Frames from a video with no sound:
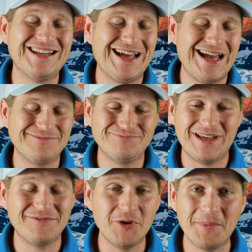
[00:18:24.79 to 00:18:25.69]

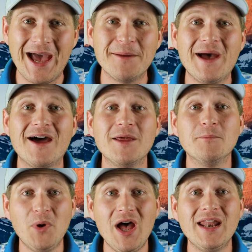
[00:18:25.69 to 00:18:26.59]
I feel bad about
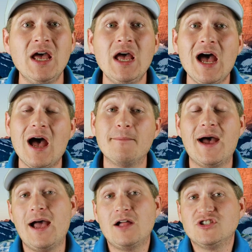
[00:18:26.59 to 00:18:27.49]
it, but
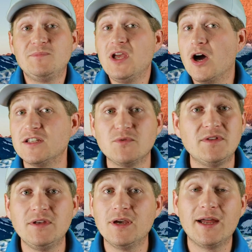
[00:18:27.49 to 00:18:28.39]
I'll just be honest with you.